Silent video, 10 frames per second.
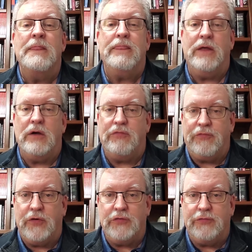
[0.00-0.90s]
The
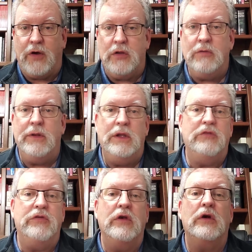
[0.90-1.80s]
first volume in
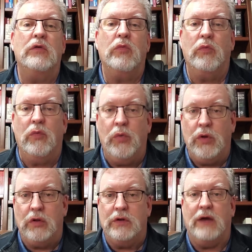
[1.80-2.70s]
each year
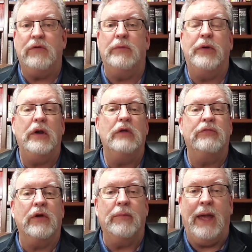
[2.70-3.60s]
will cover the period from